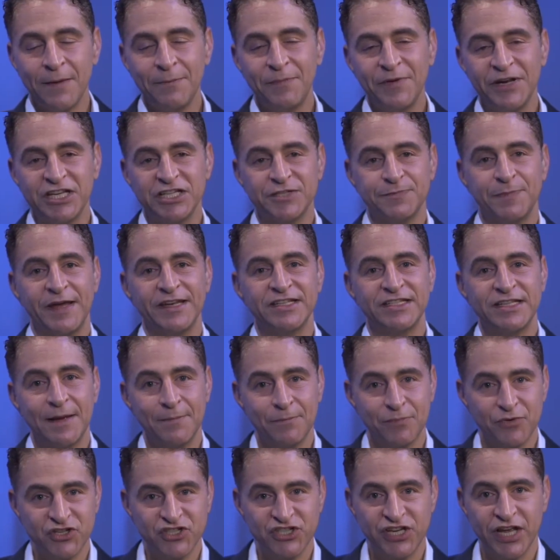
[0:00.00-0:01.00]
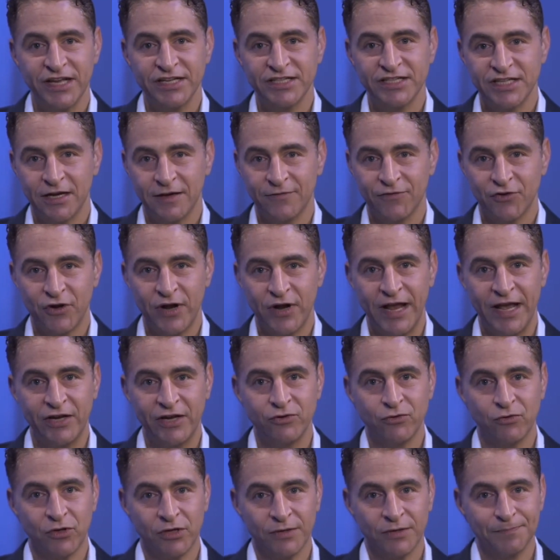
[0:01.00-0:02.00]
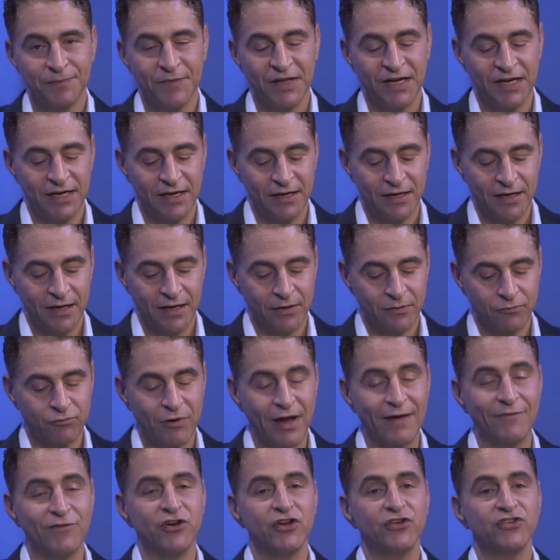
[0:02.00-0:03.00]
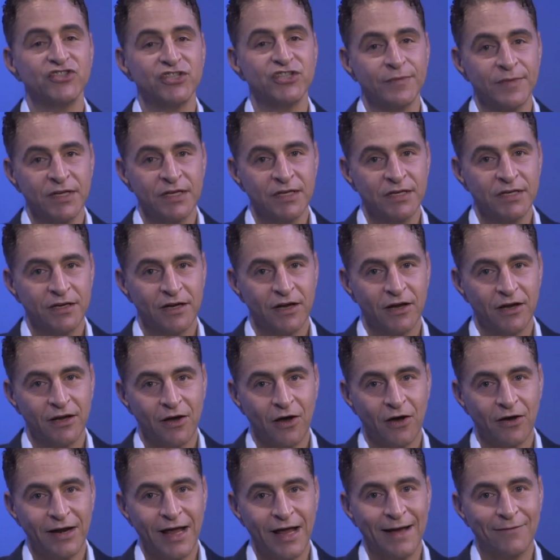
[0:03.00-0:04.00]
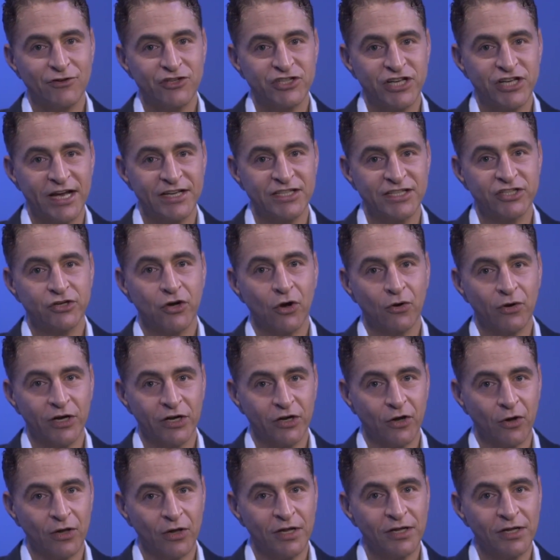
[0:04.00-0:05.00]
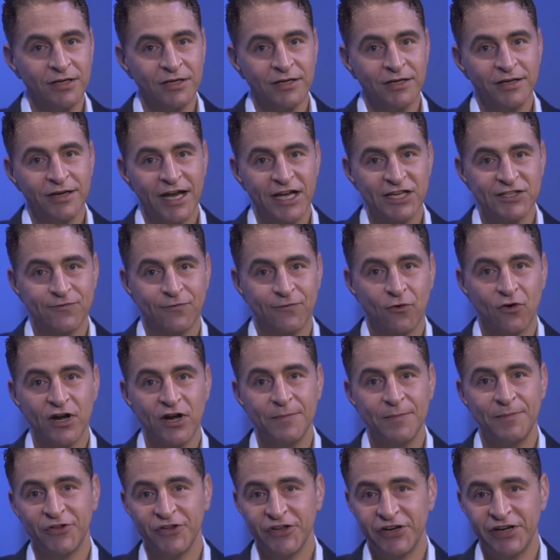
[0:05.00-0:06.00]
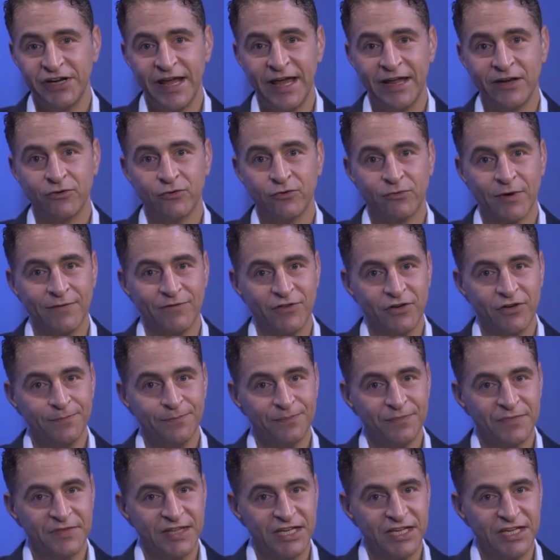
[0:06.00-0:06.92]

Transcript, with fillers: companies spend 10% of their annual uh, uh, revenues uh, on advertising. Coca-Cola has 40 billion in annual revenue.